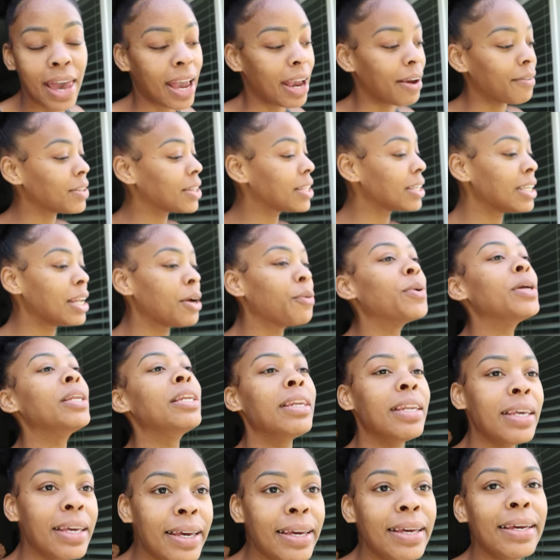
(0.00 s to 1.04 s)
Everything that we
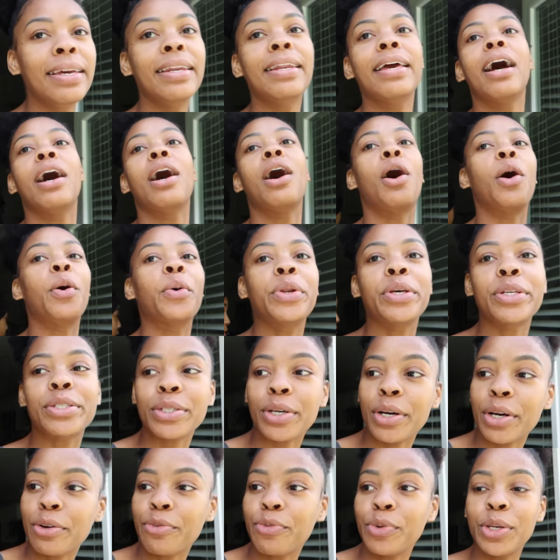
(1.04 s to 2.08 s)
need on this
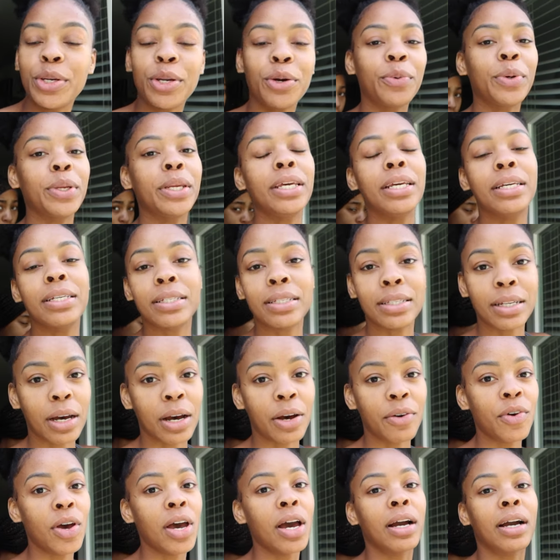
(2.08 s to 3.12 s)
earth, we know we need
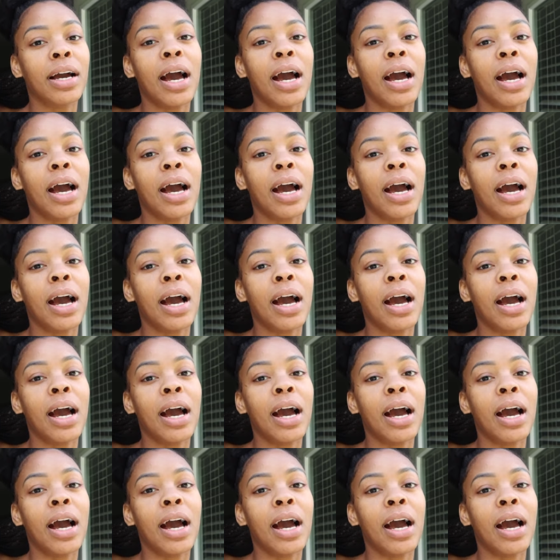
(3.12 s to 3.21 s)
stuff.